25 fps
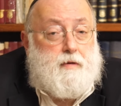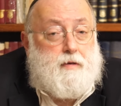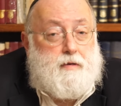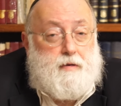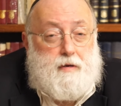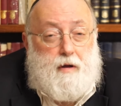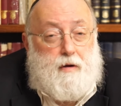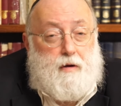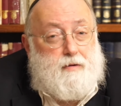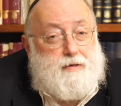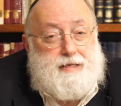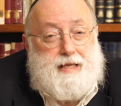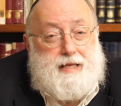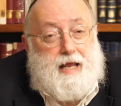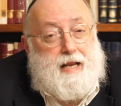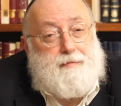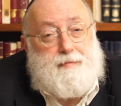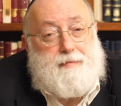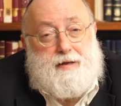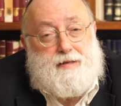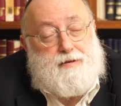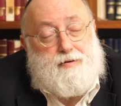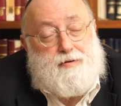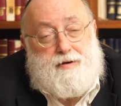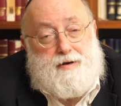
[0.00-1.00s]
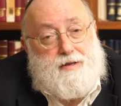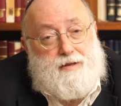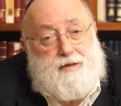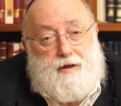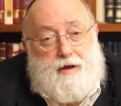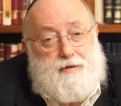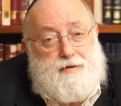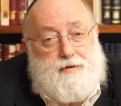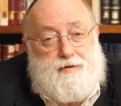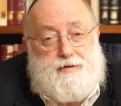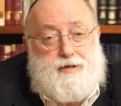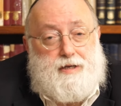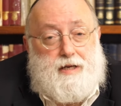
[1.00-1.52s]
No, it's not about turning the
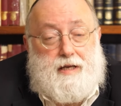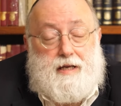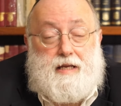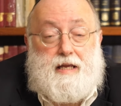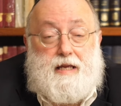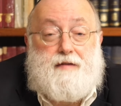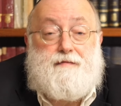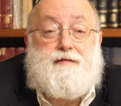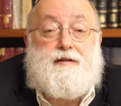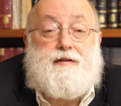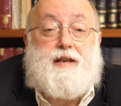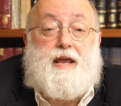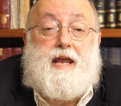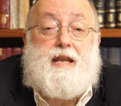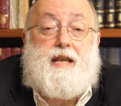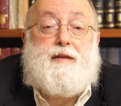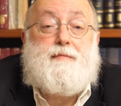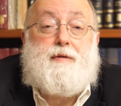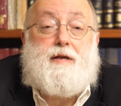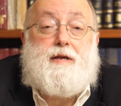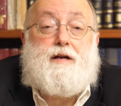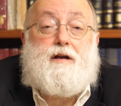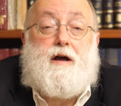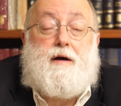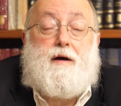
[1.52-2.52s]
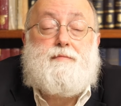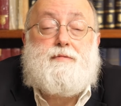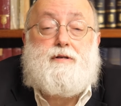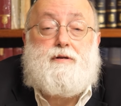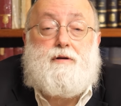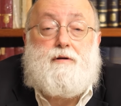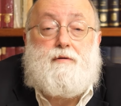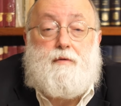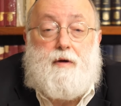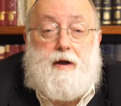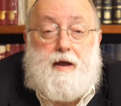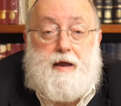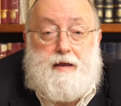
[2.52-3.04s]
other cheek. If an enemy comes
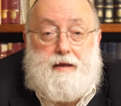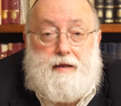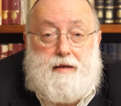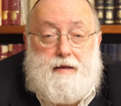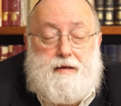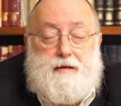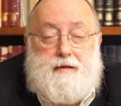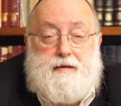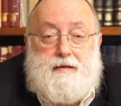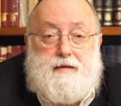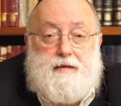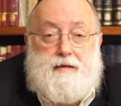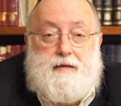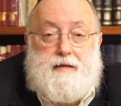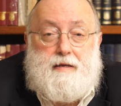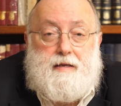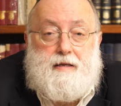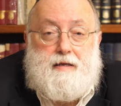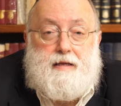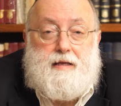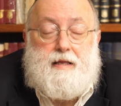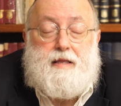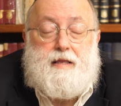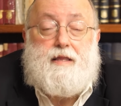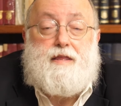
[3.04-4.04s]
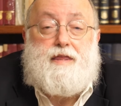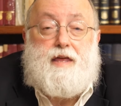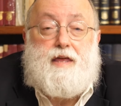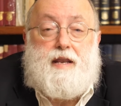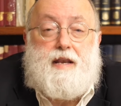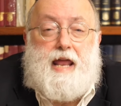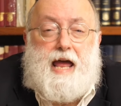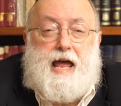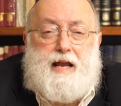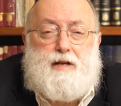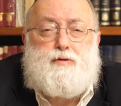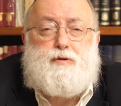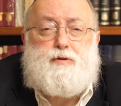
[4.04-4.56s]
your way, then
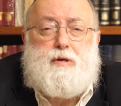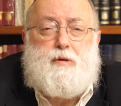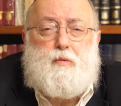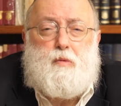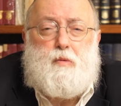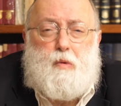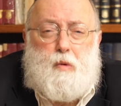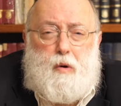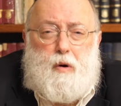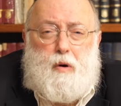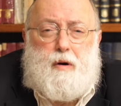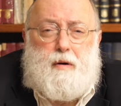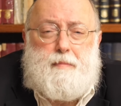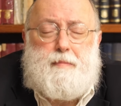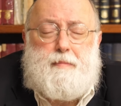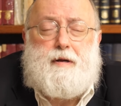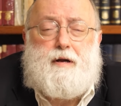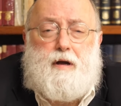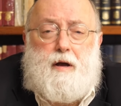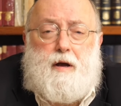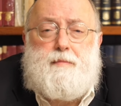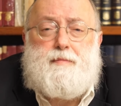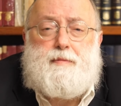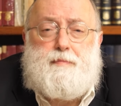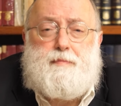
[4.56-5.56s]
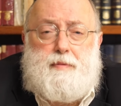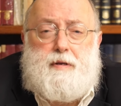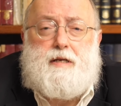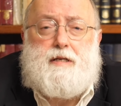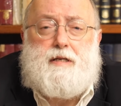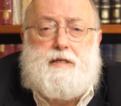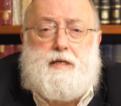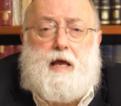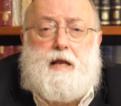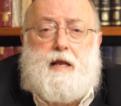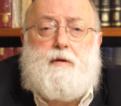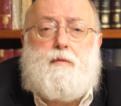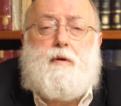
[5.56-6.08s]
actually war becomes
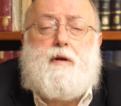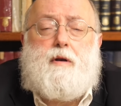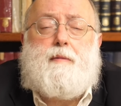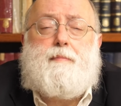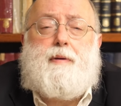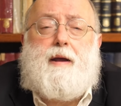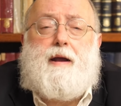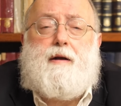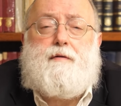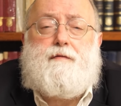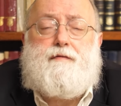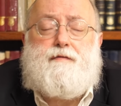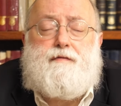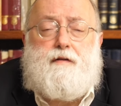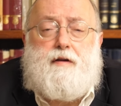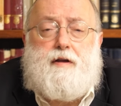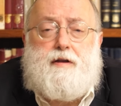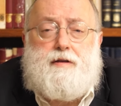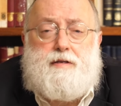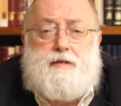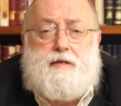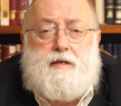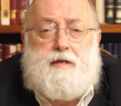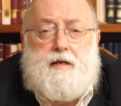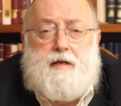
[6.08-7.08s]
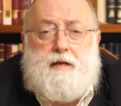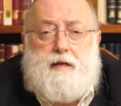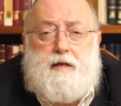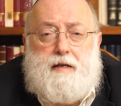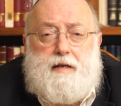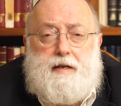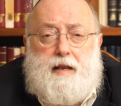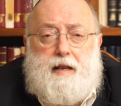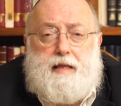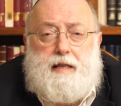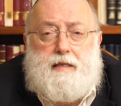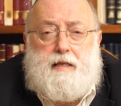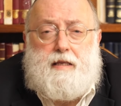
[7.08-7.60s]
peace. I don't want to paraphrase
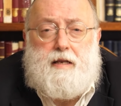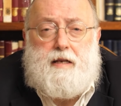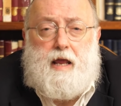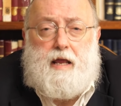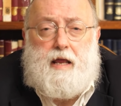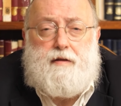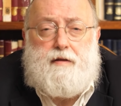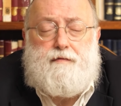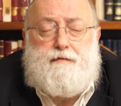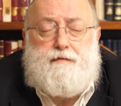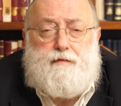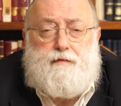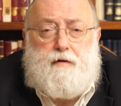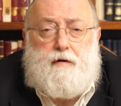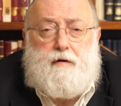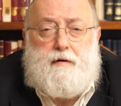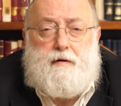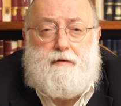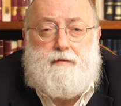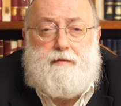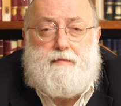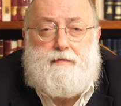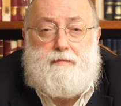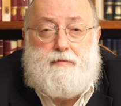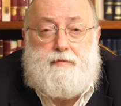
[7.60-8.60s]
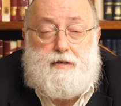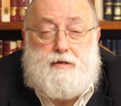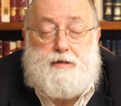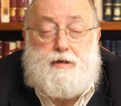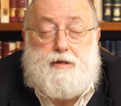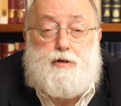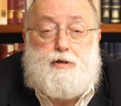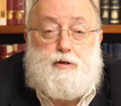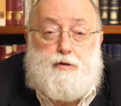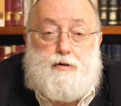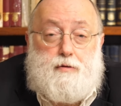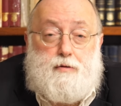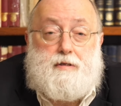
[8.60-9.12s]
nineteen eighty-four because
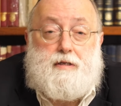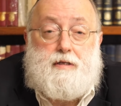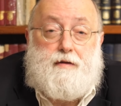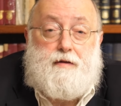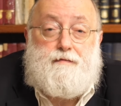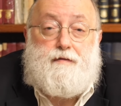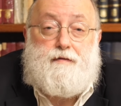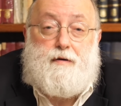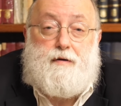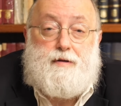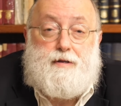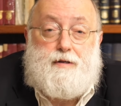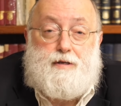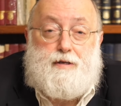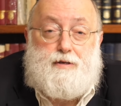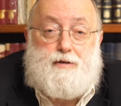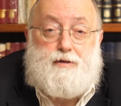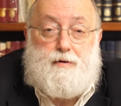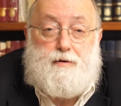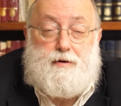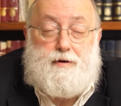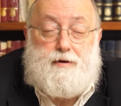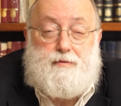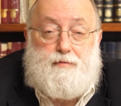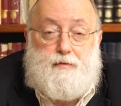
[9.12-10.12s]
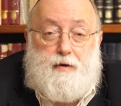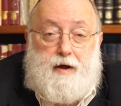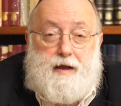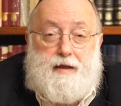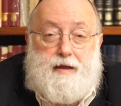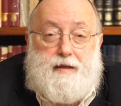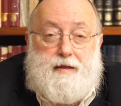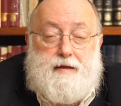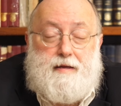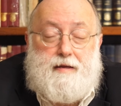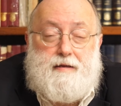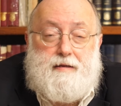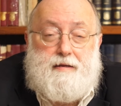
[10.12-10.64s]
it's used in a very distorted way.